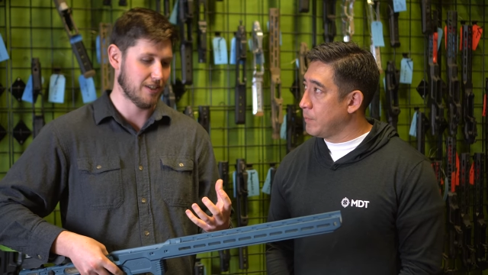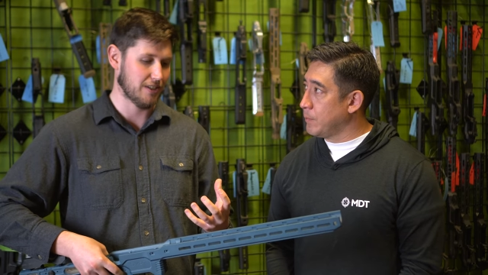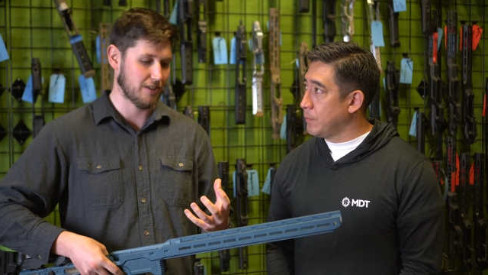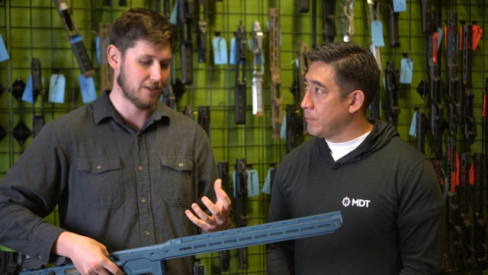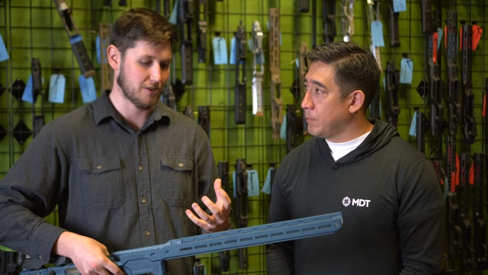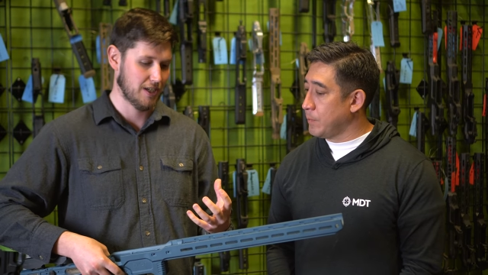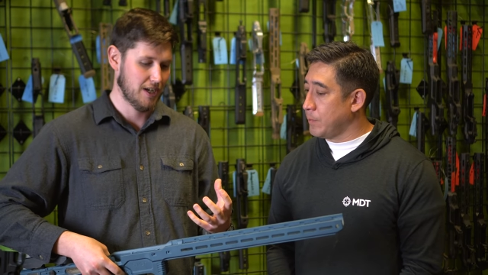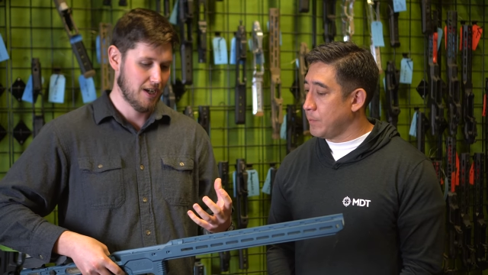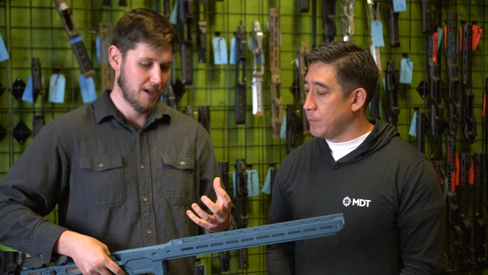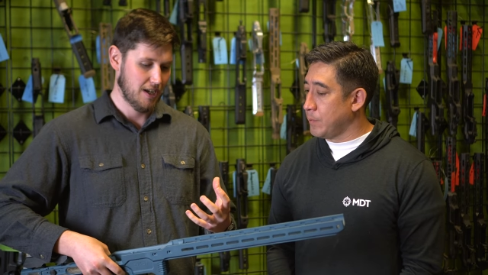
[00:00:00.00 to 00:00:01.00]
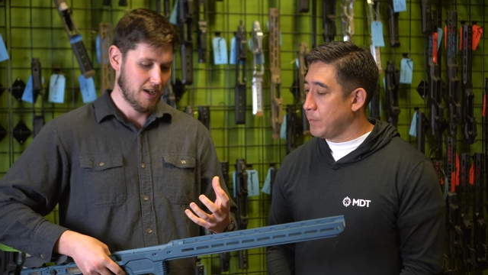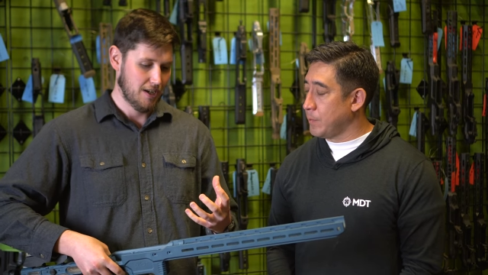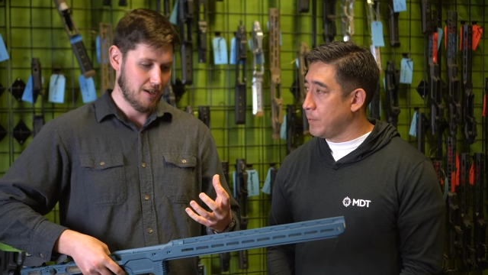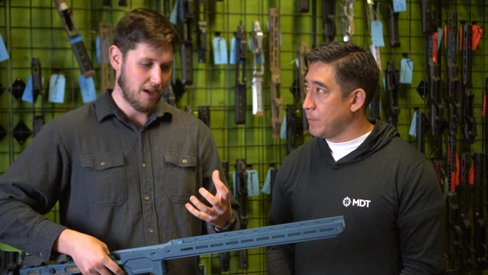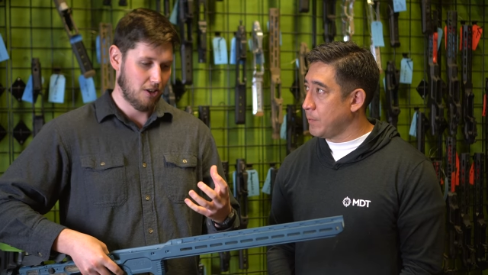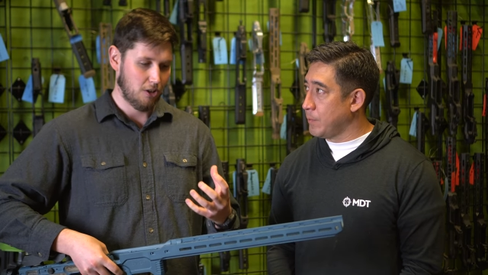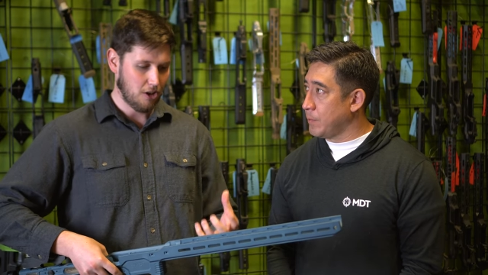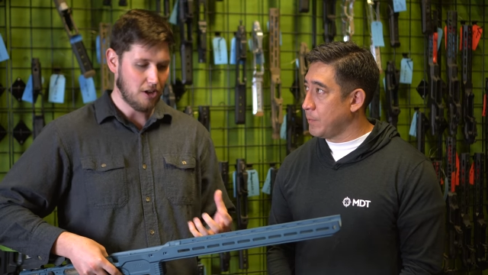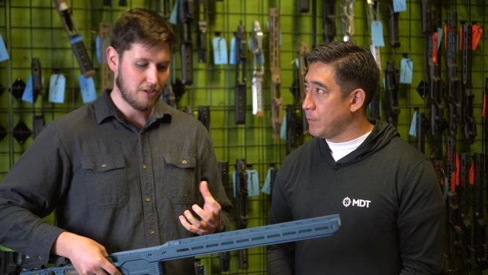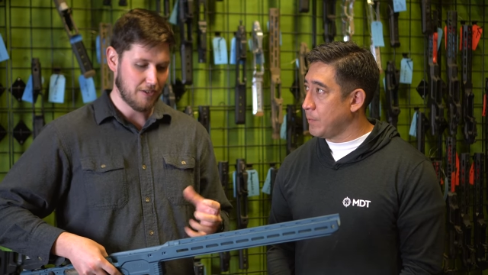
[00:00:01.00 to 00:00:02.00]
Speaker 1: in it, there's a
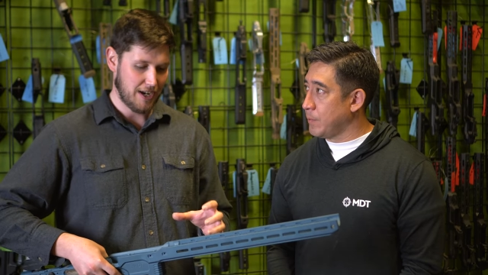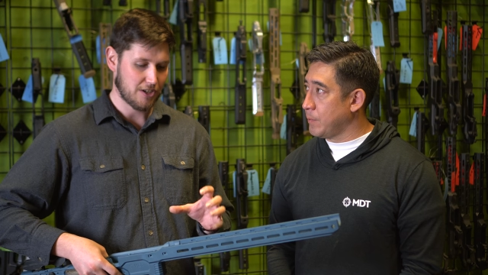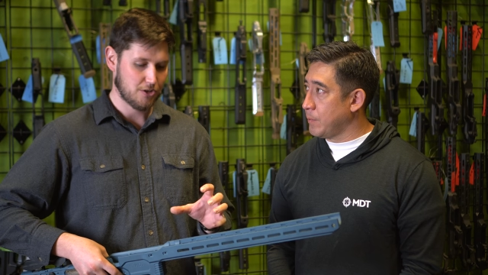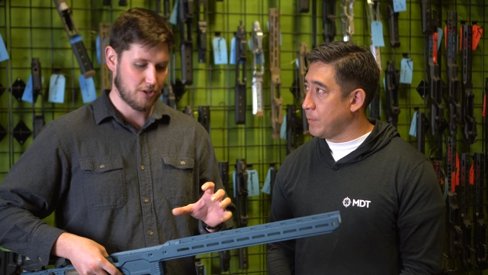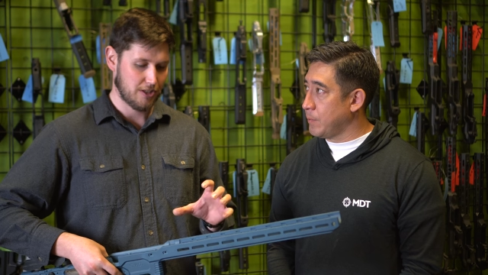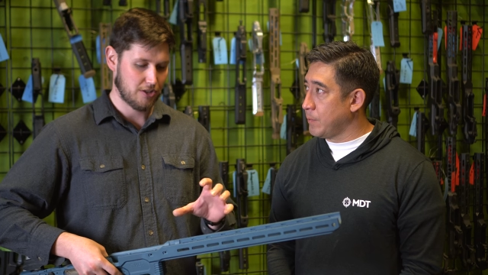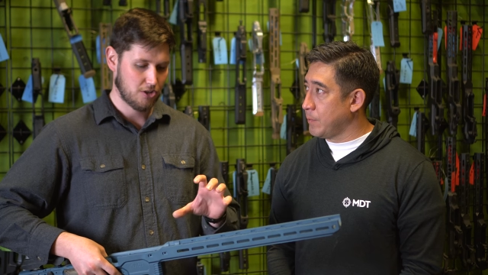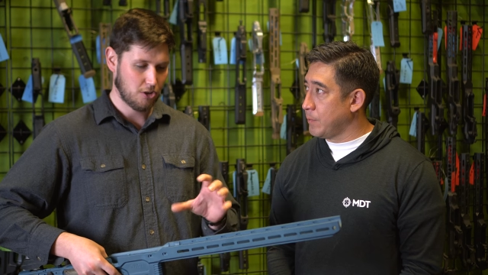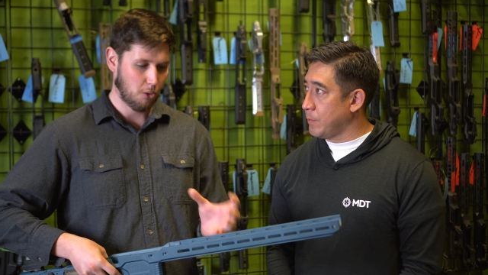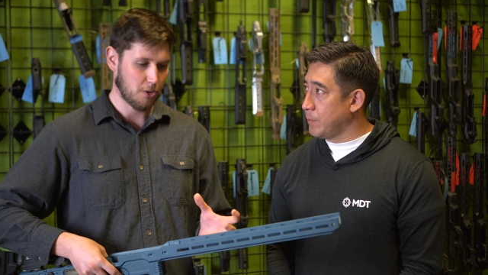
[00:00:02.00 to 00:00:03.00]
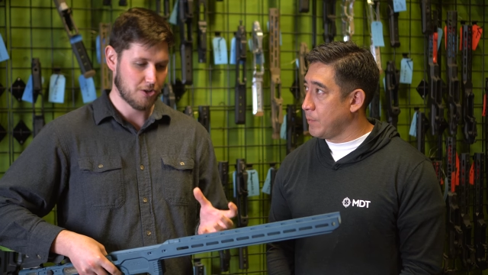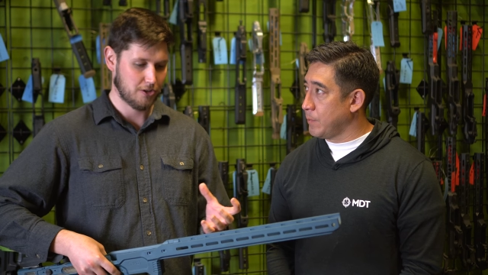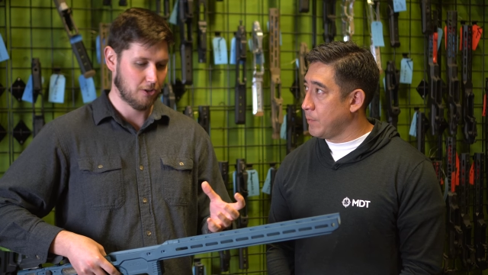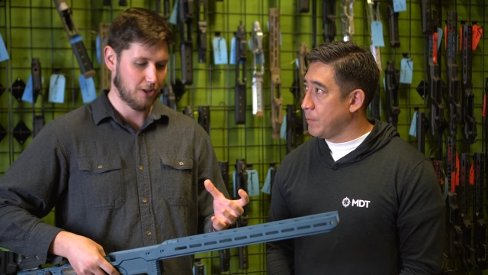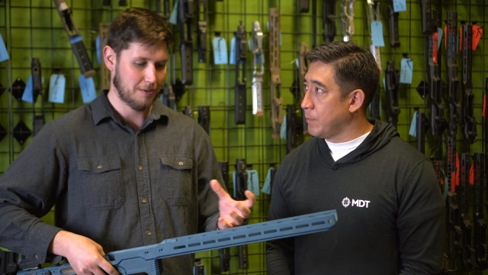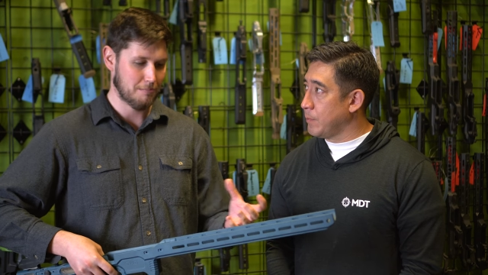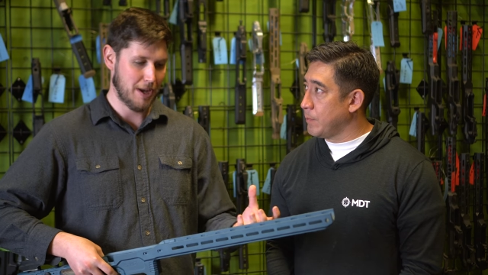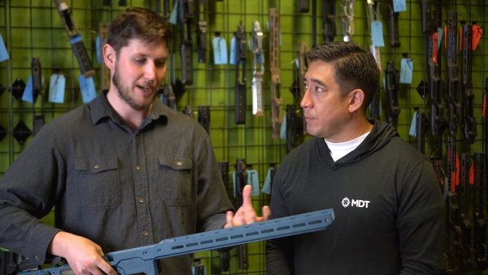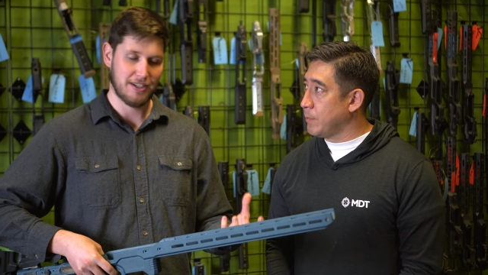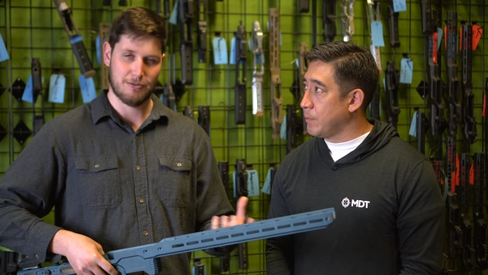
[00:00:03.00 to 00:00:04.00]
lot of extra torsional and
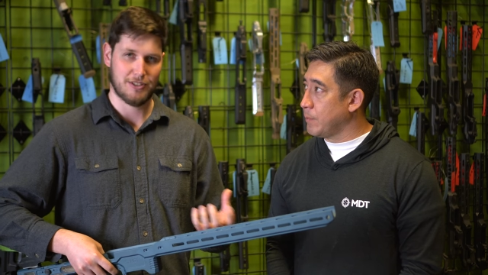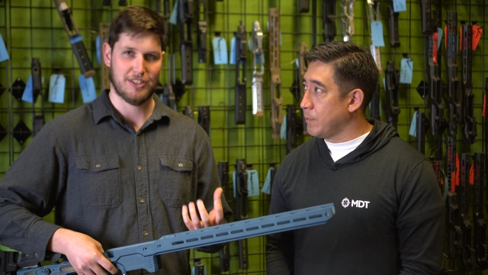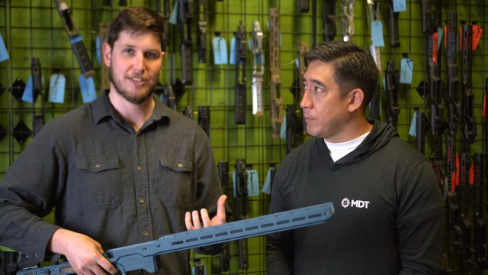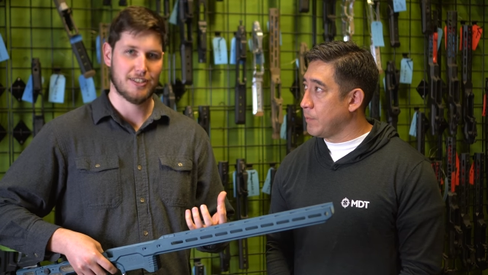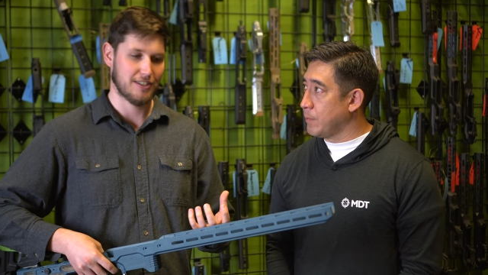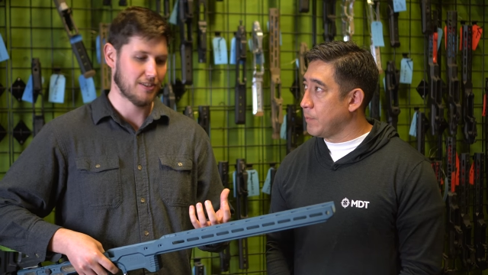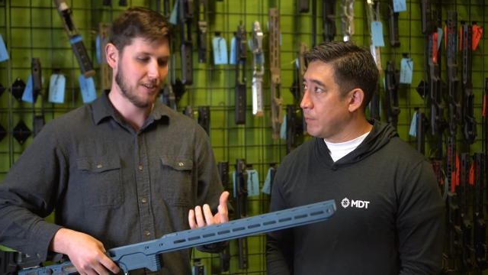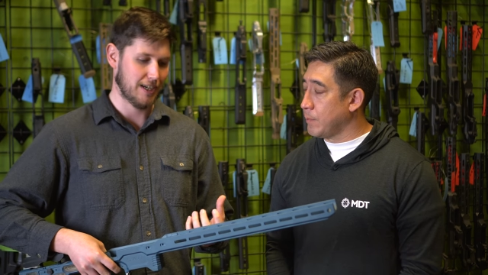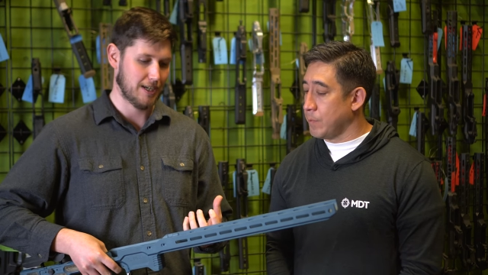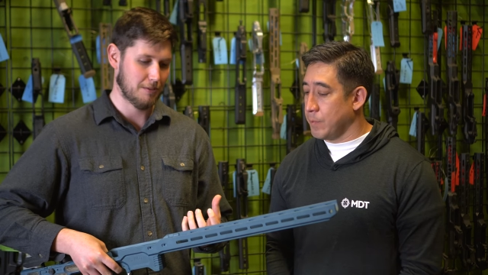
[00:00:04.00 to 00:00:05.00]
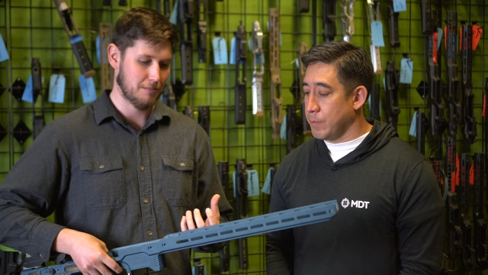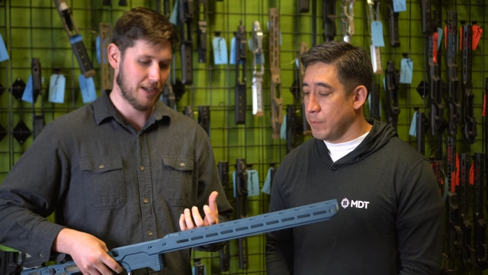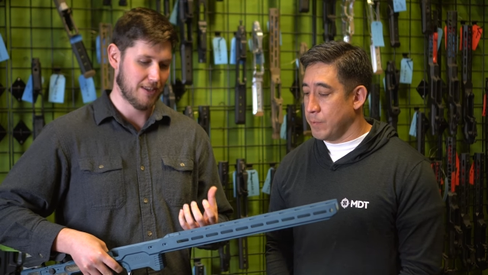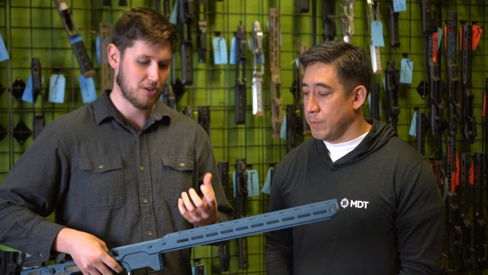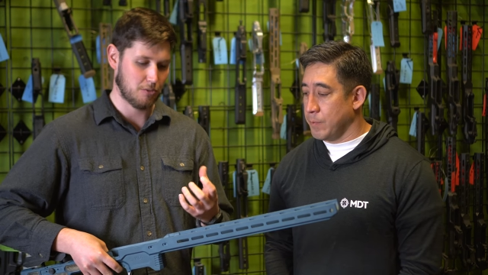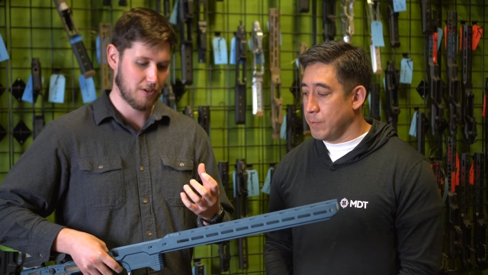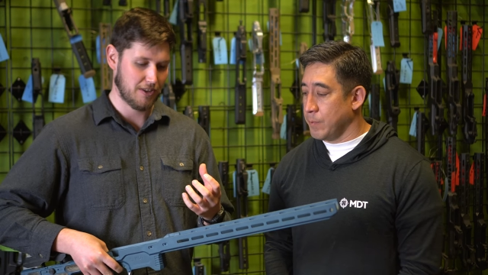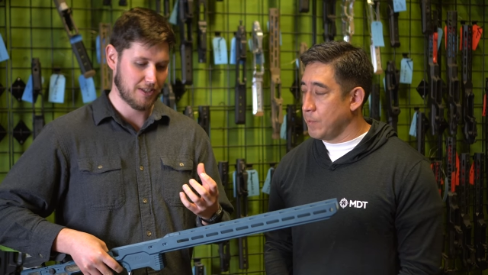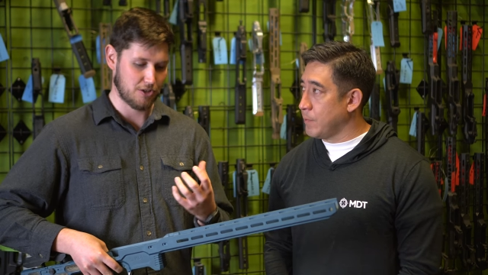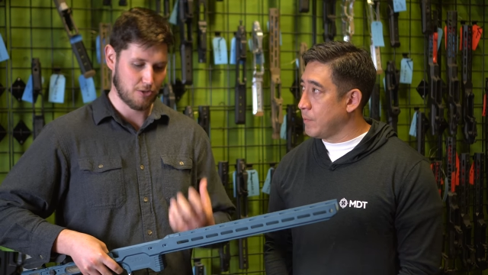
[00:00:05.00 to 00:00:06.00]
bending resistance, um, and that's one of the
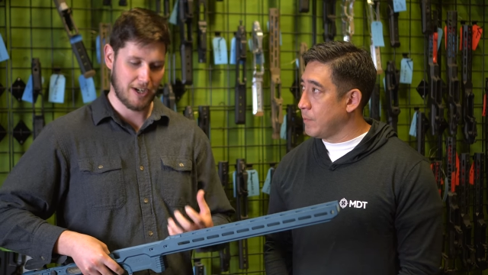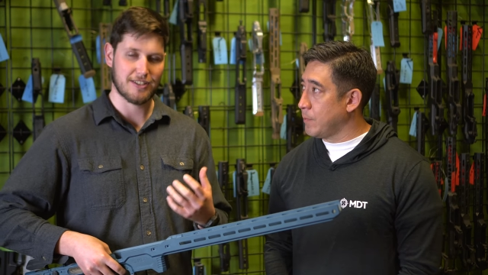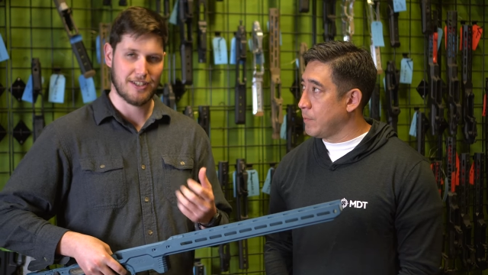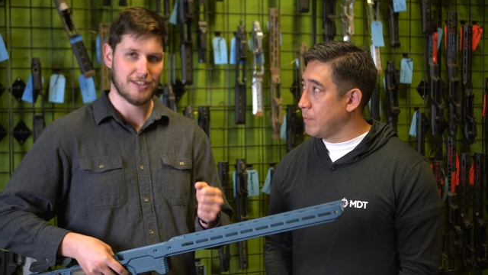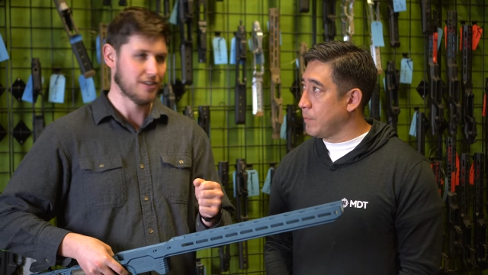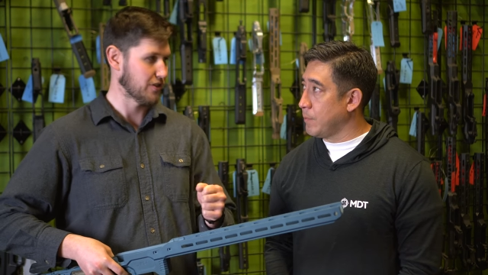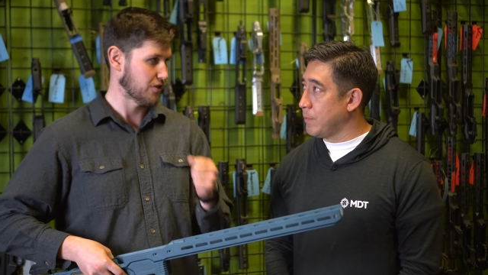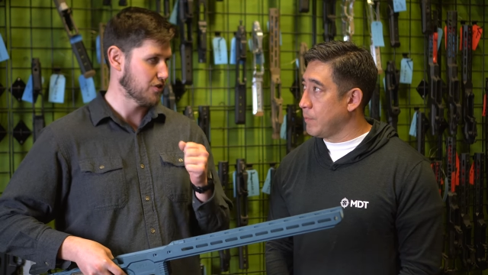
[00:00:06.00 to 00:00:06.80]
things that translates into the